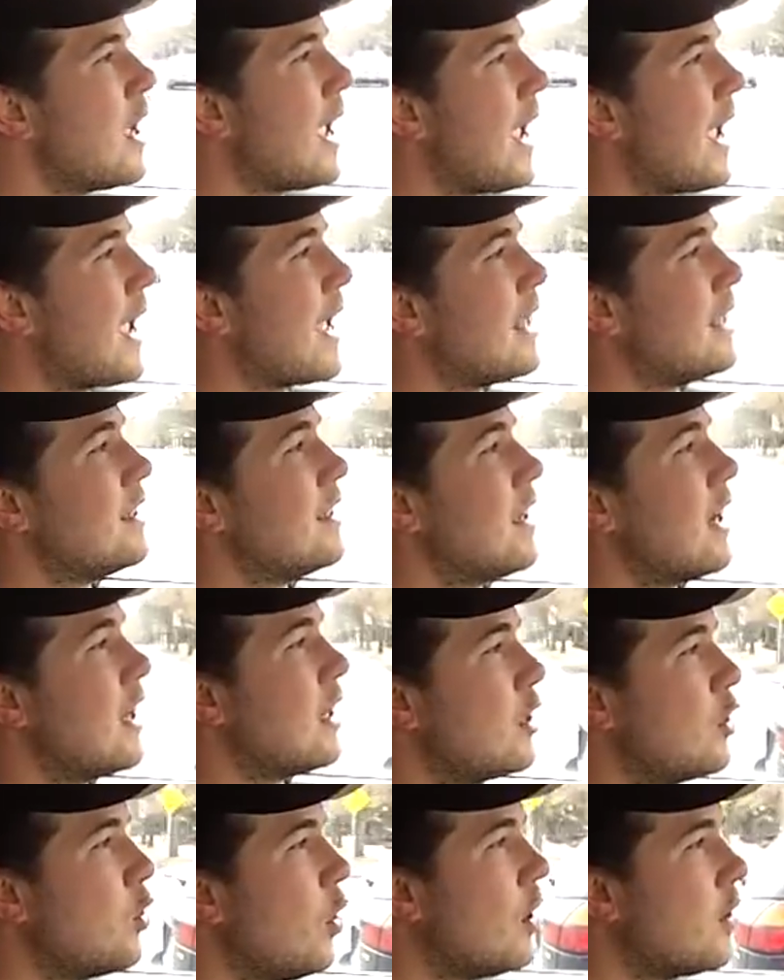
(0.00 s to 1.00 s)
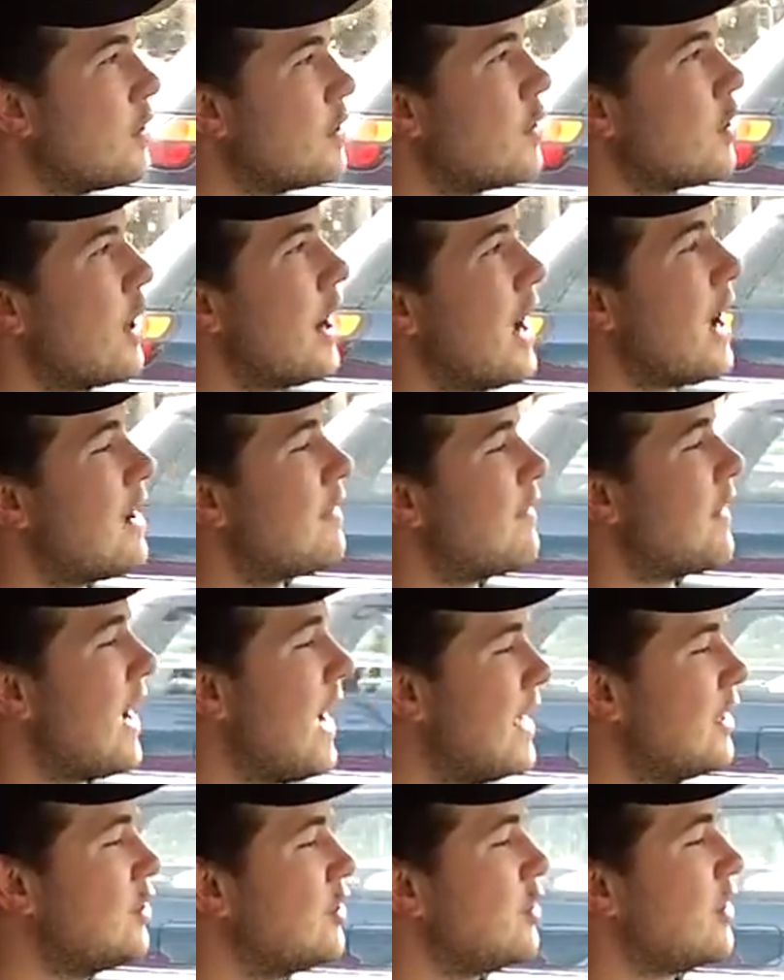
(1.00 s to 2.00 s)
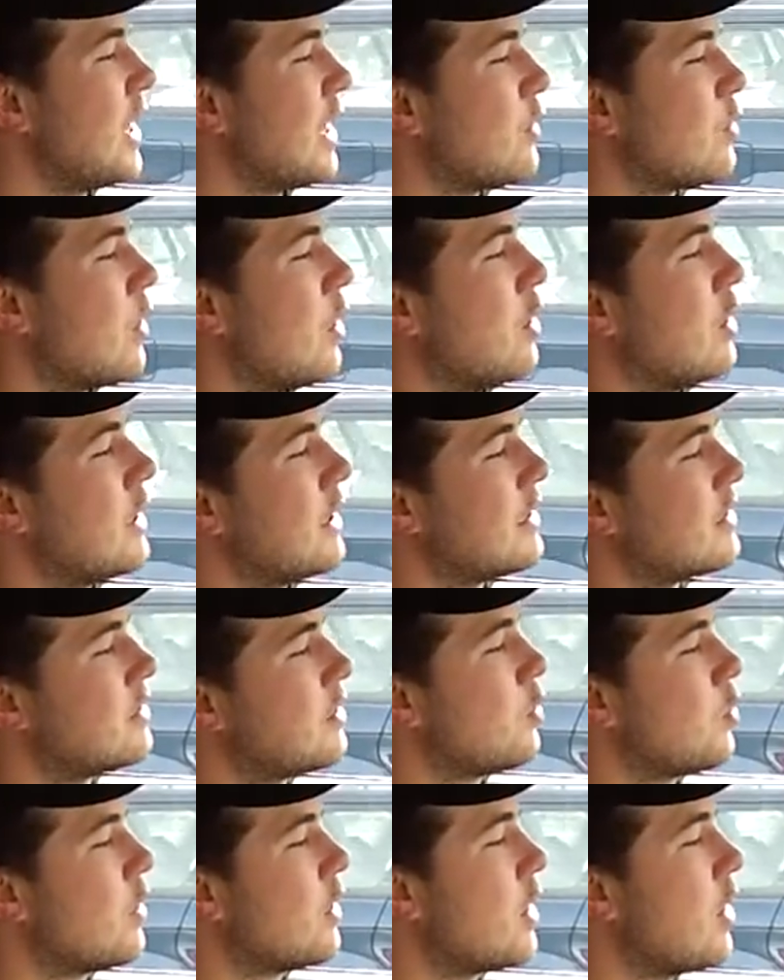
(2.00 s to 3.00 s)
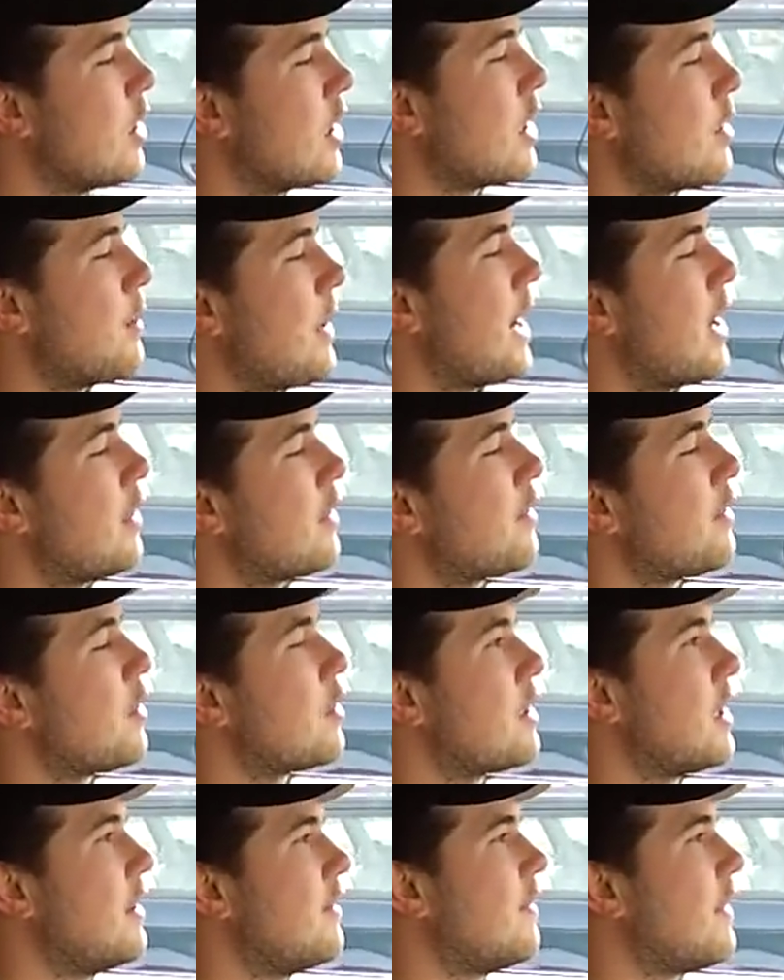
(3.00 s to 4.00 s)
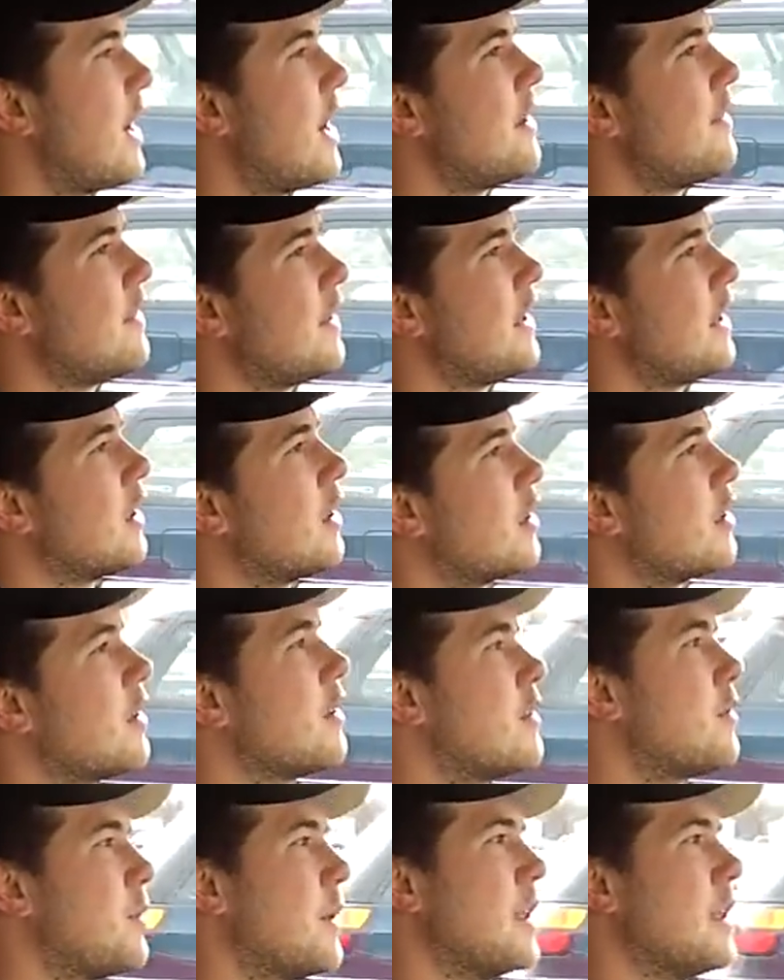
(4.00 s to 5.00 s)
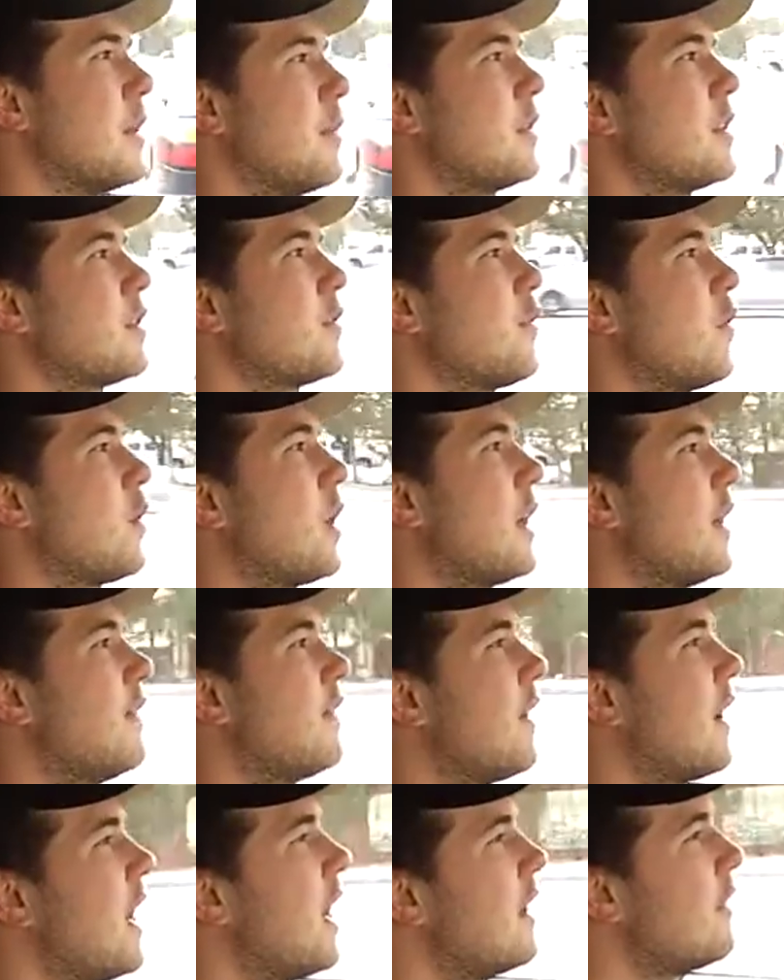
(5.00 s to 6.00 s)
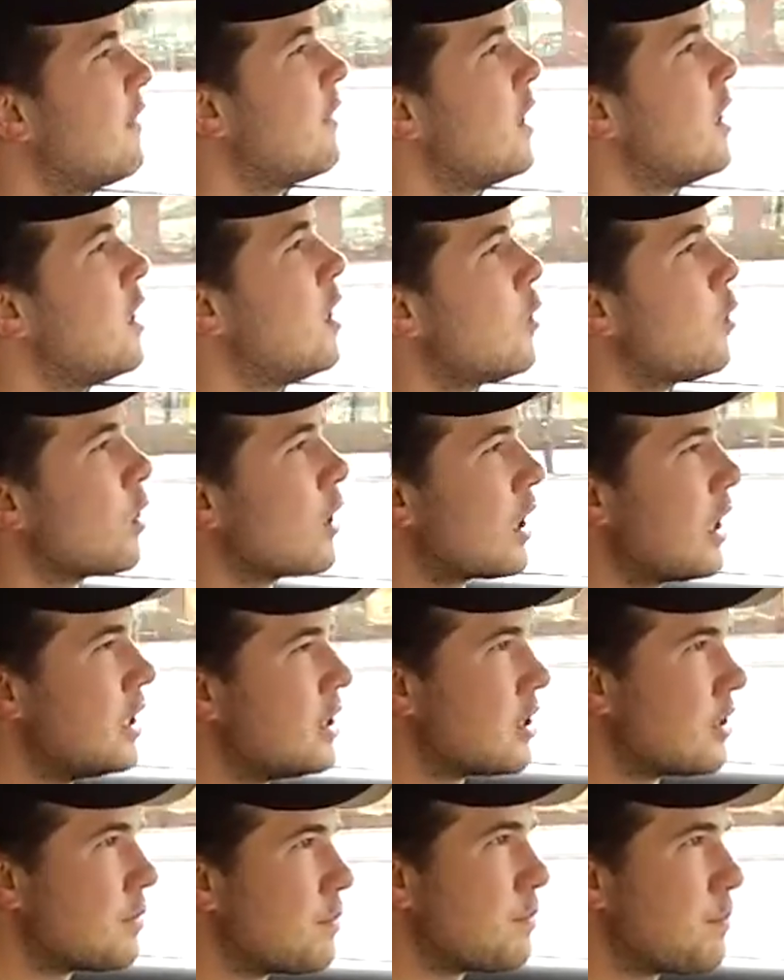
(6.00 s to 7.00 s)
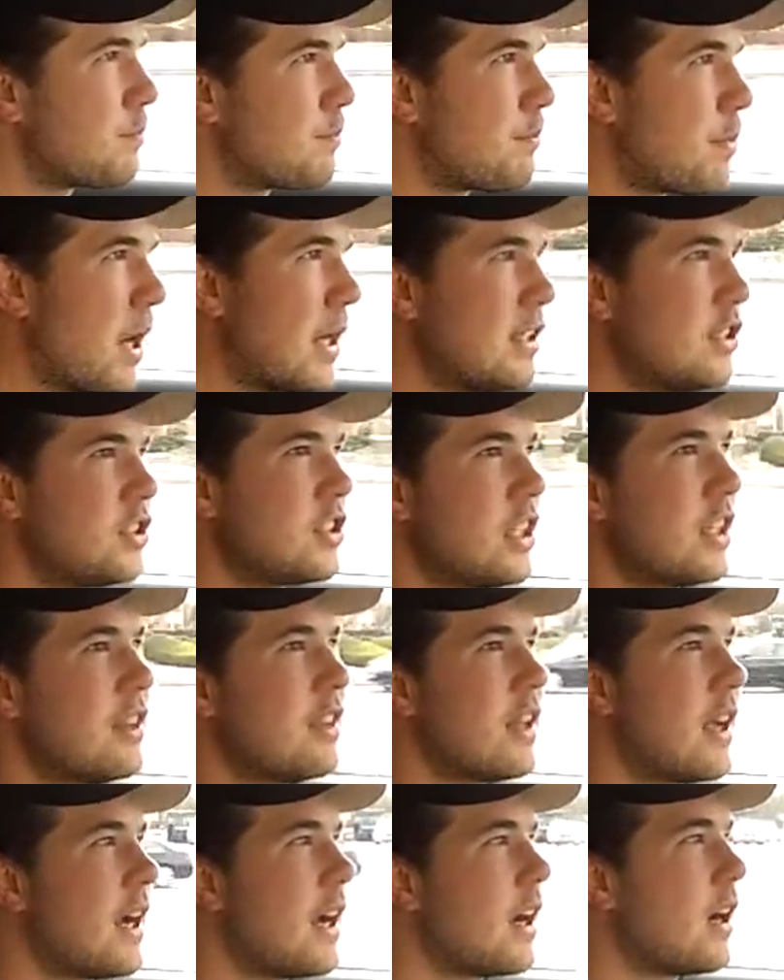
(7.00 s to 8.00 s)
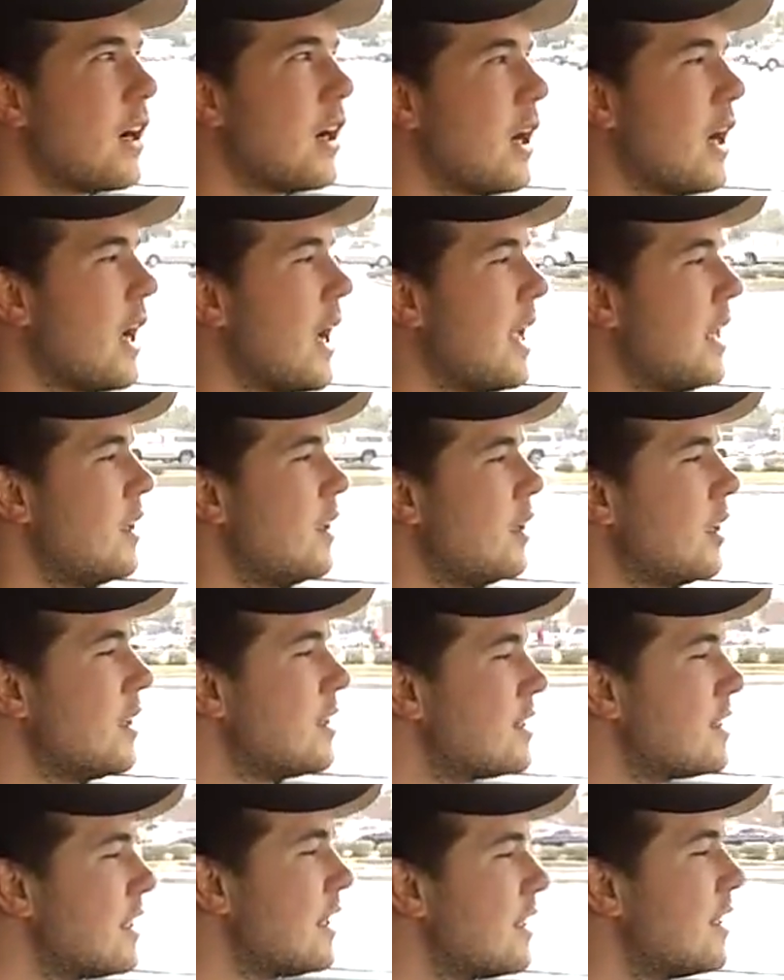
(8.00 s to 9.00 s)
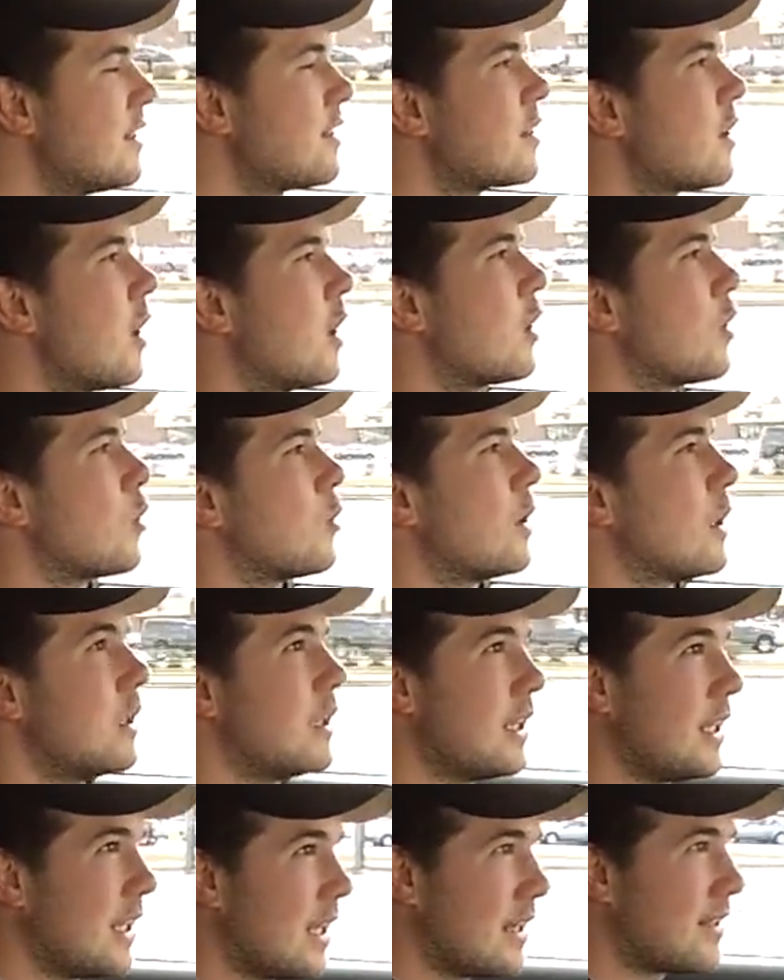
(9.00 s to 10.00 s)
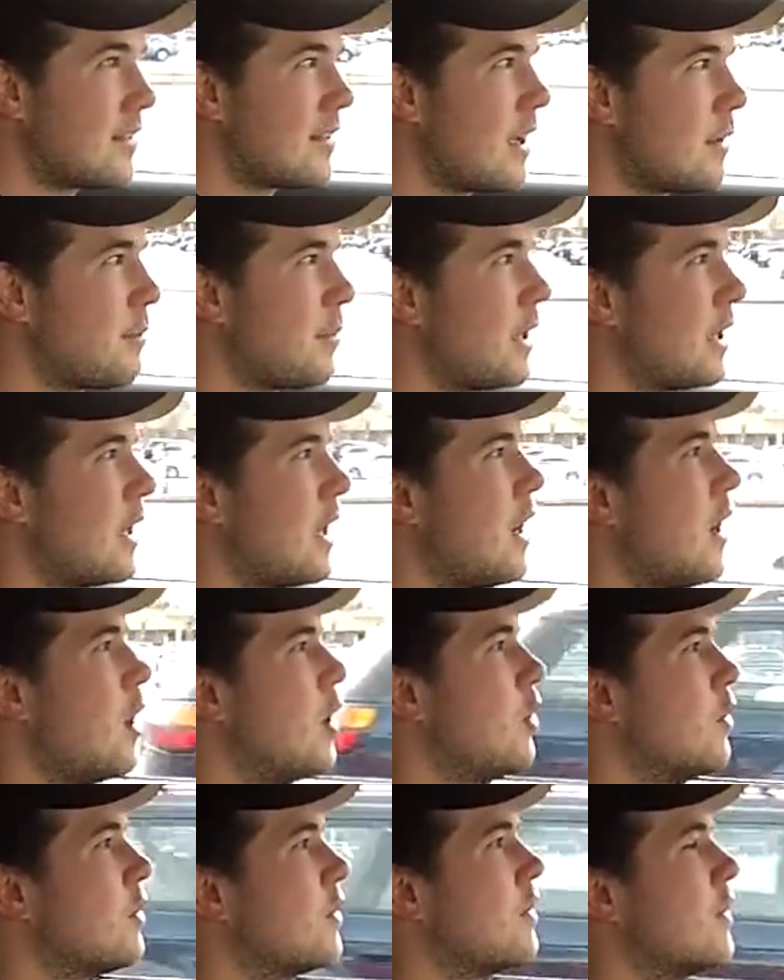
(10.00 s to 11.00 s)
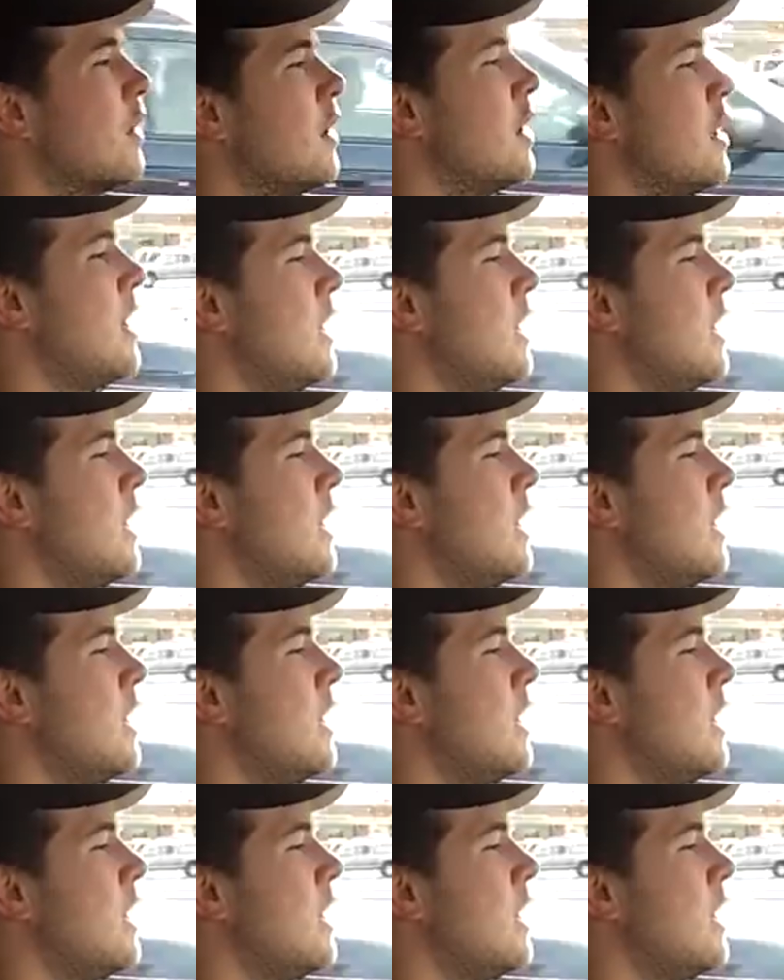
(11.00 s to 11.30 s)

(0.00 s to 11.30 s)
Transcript: and you also have as you get rolling, so we're going about 35 here, the speed limit's 45, we're going to just punch it there, and you can see this car really gets up and goes.